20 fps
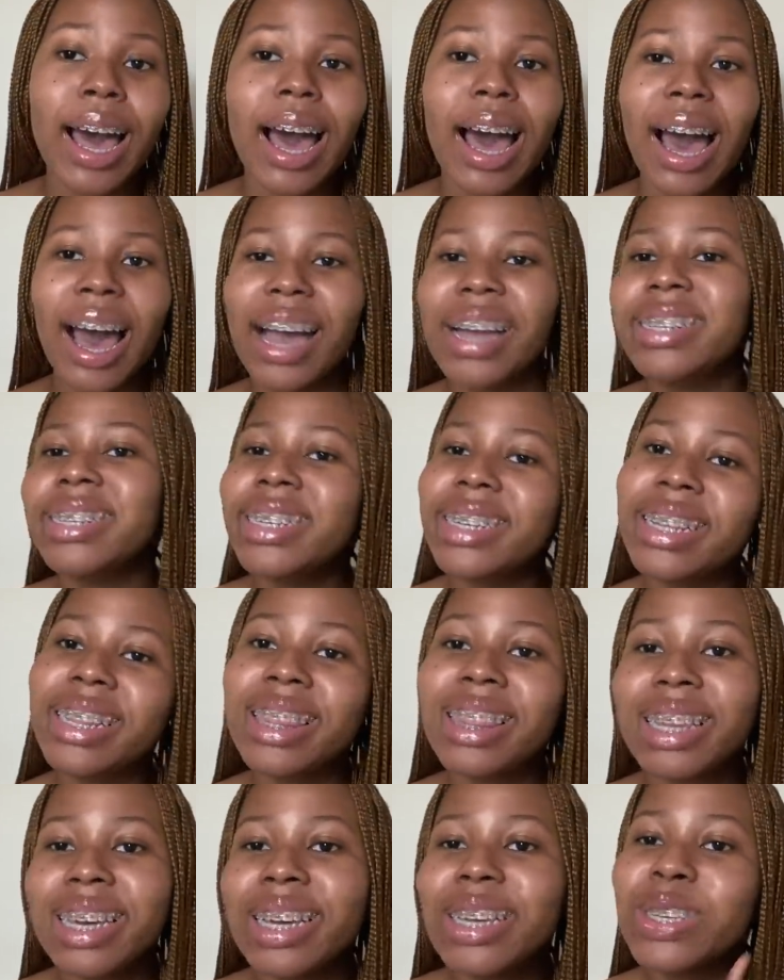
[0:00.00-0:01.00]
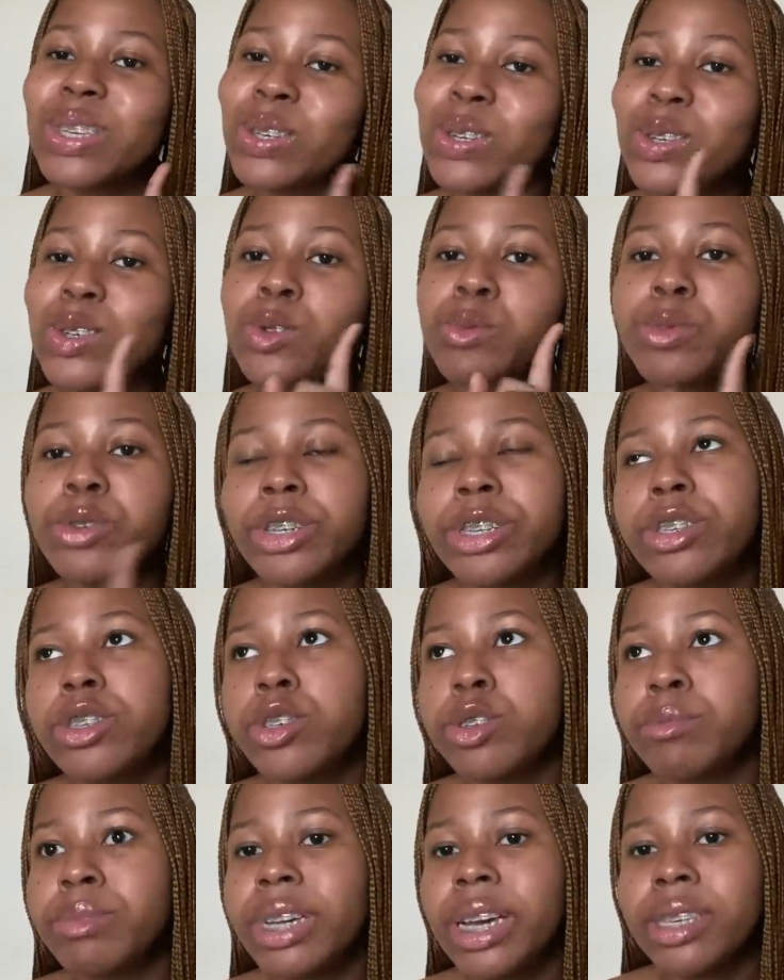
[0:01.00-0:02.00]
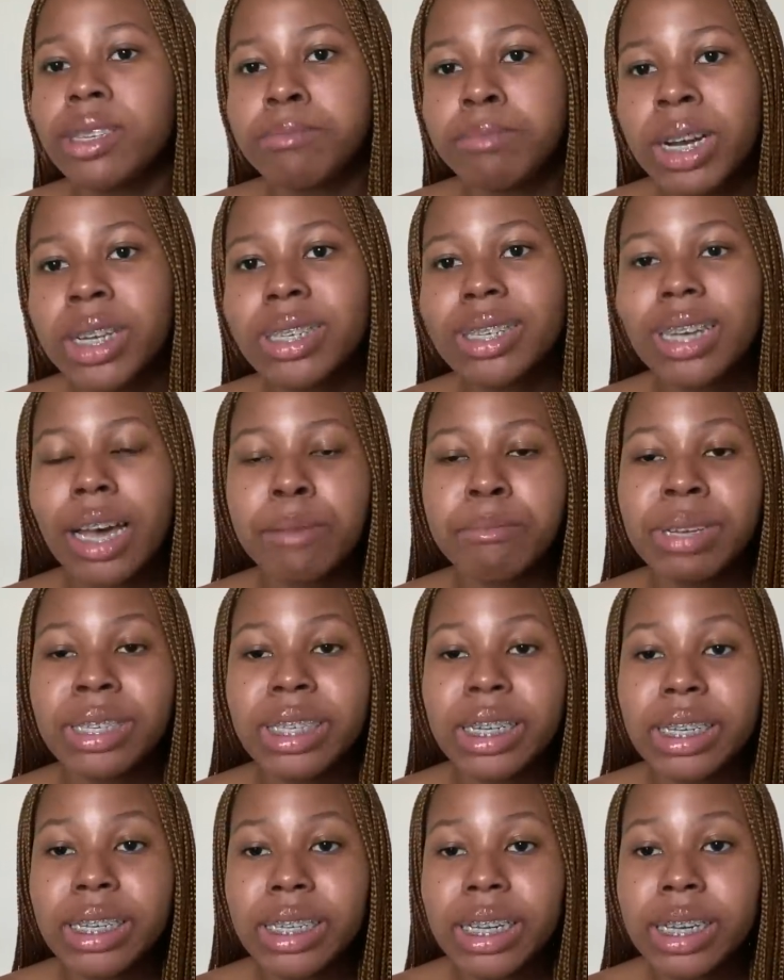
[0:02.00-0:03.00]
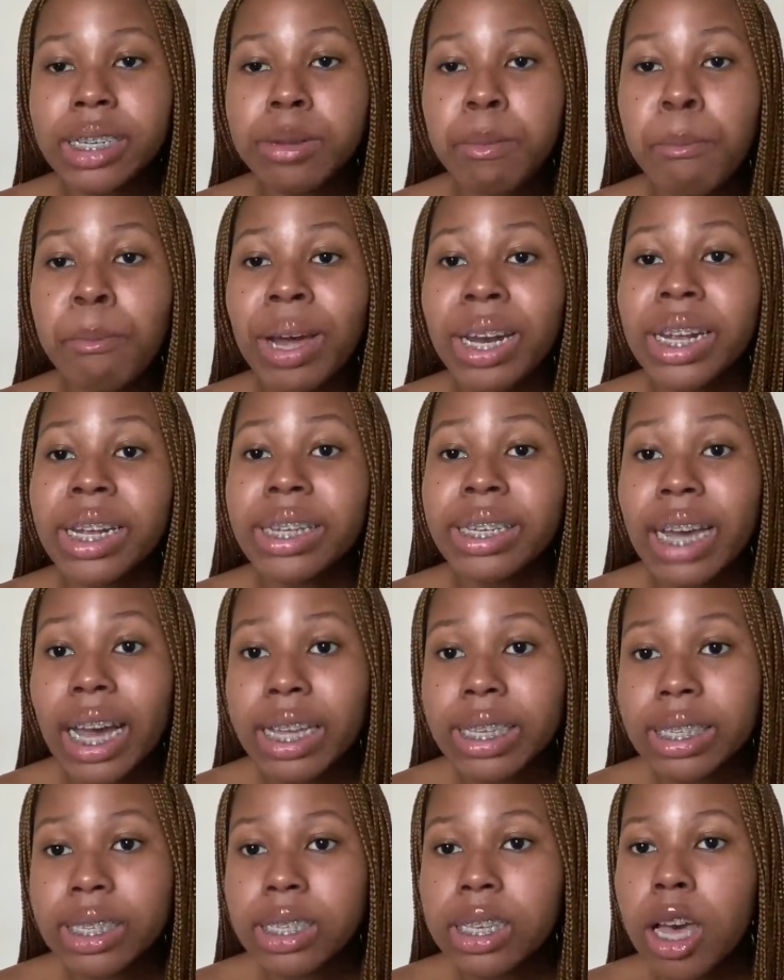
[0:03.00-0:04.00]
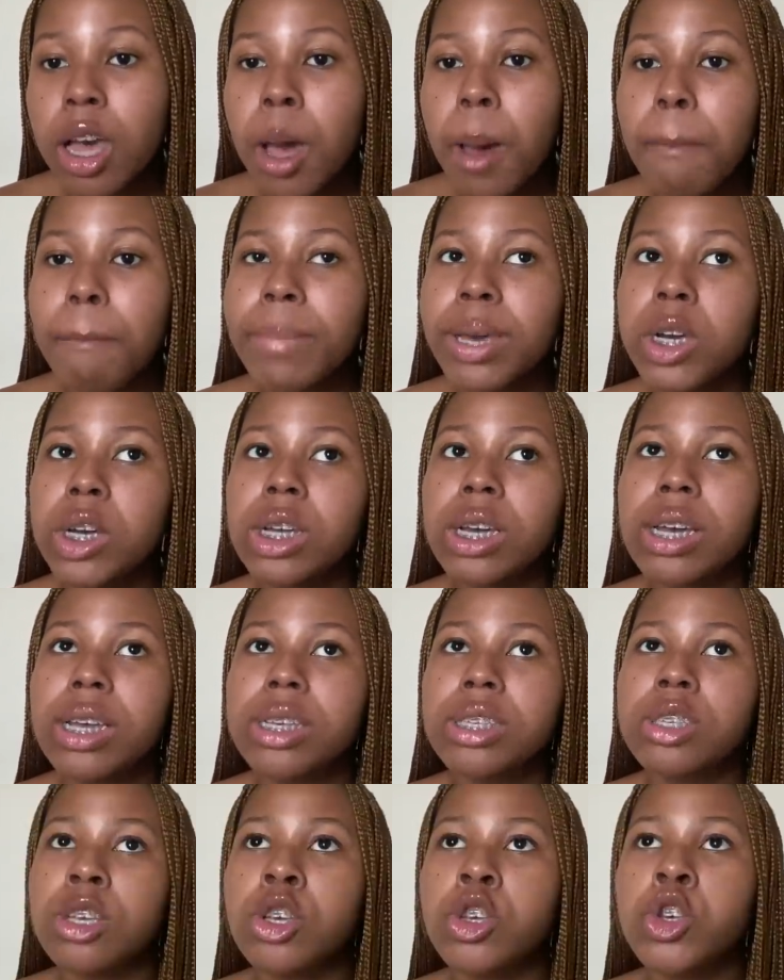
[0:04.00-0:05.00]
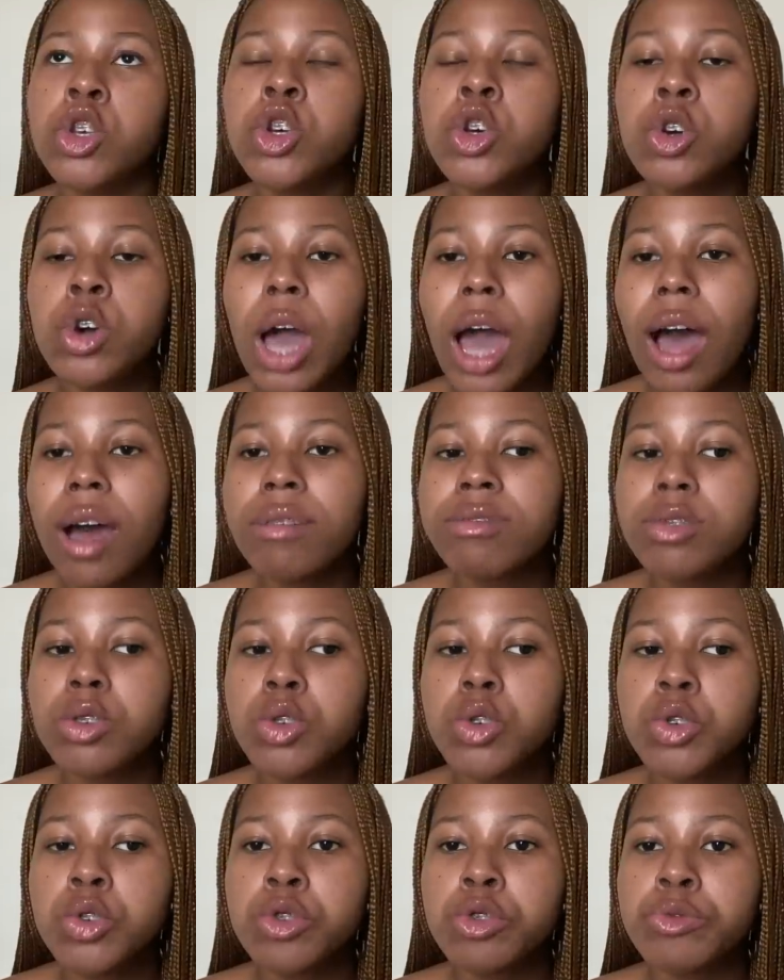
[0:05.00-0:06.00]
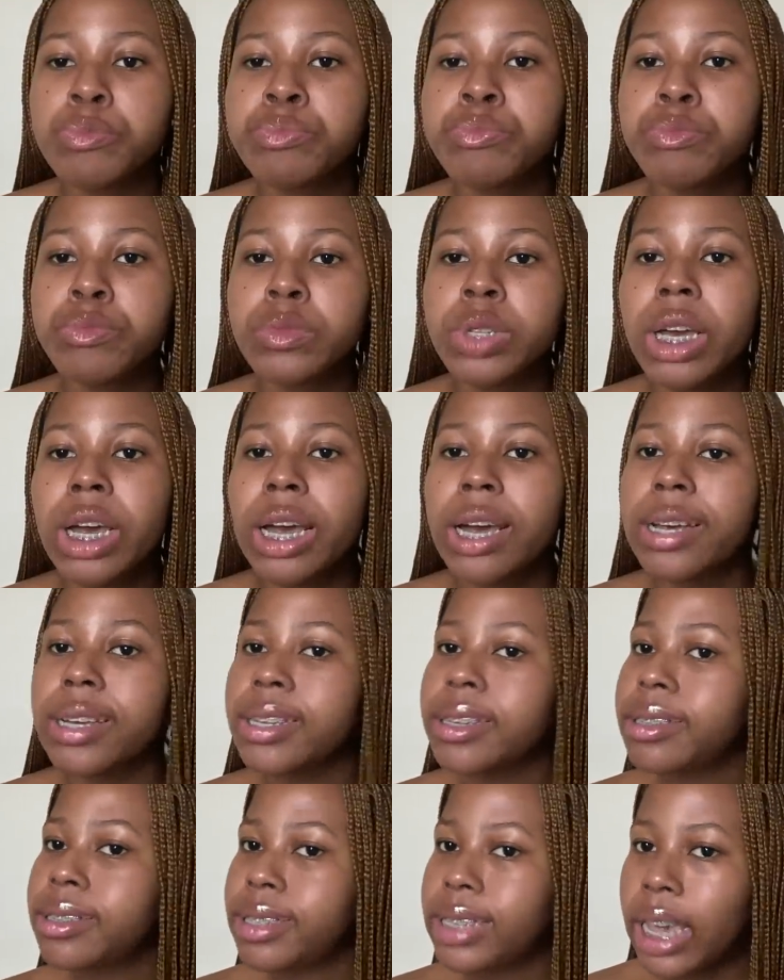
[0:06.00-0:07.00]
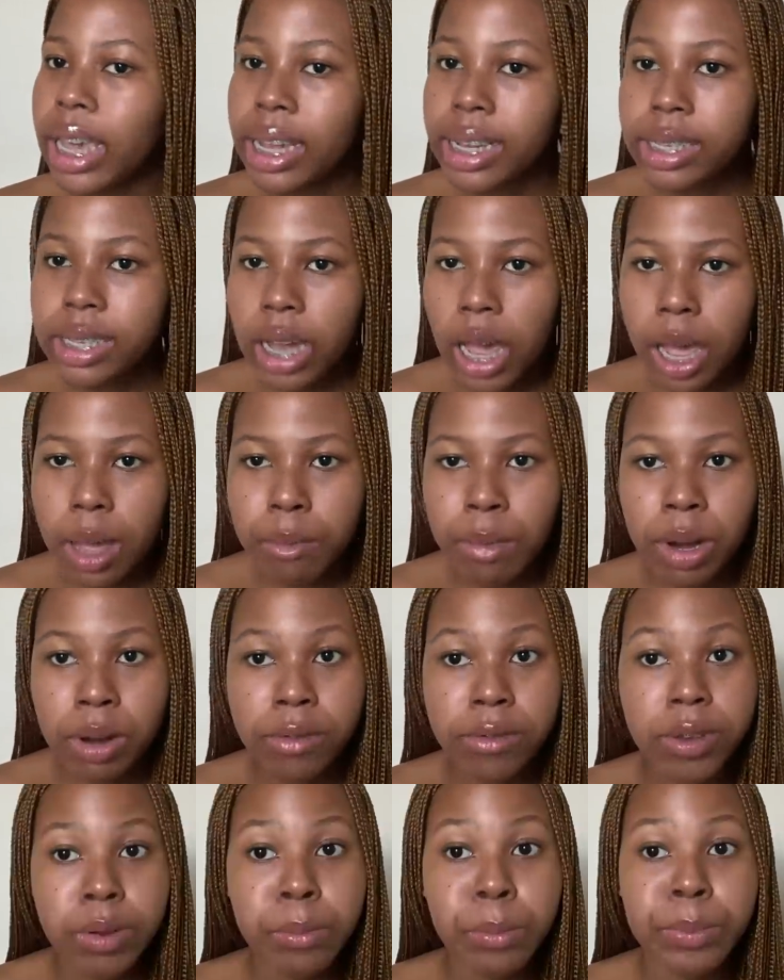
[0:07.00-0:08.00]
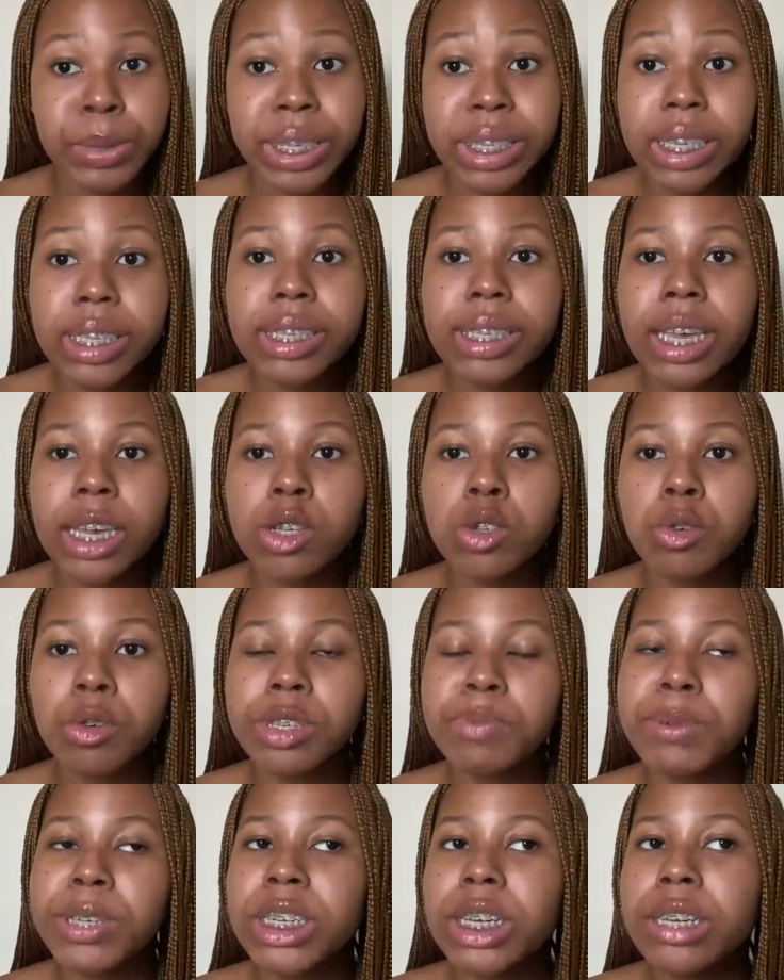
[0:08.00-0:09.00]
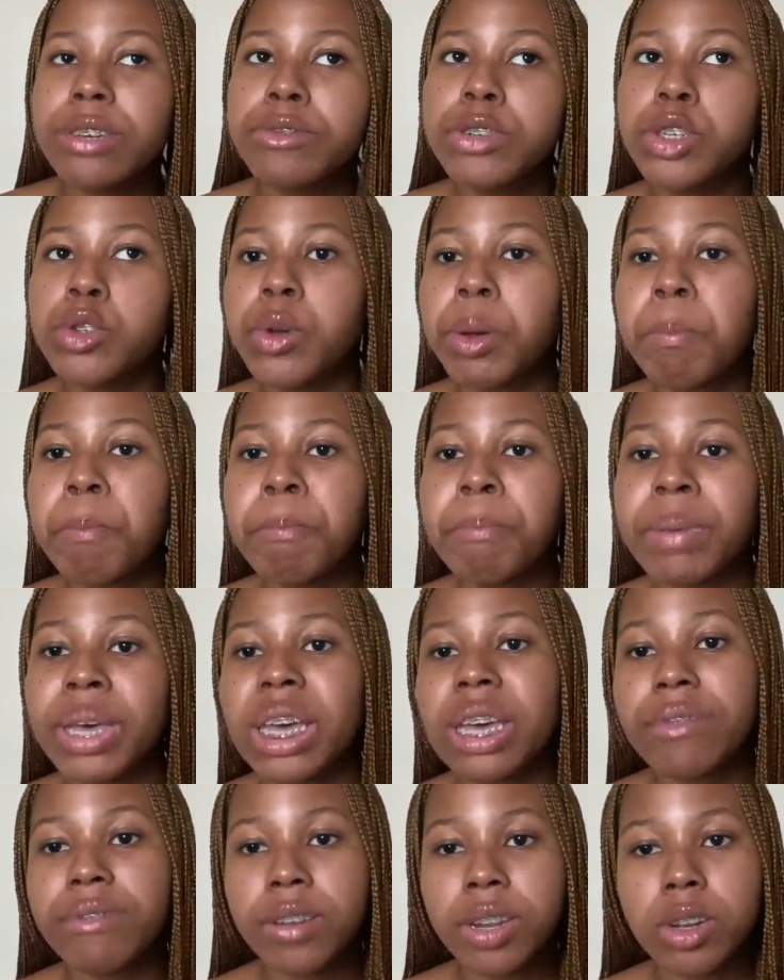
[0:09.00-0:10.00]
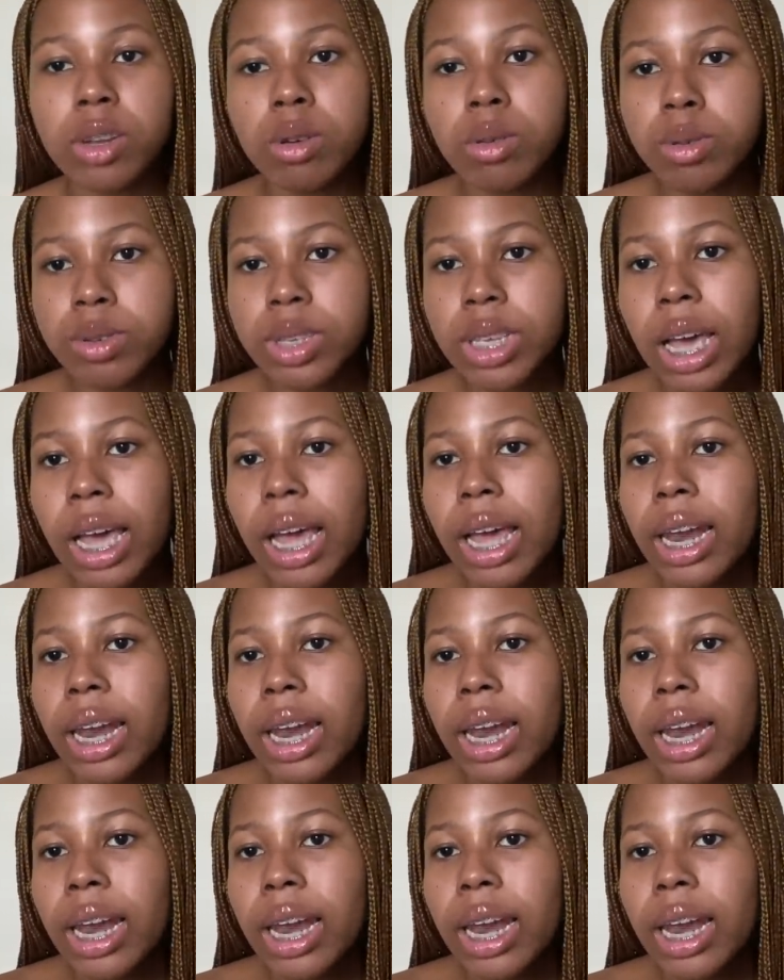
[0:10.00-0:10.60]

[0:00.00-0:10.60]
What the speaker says: I didn't think YouTube consumed as much time as it did, but it does, because you have to take time out of your busy schedule, especially if you're doing big videos.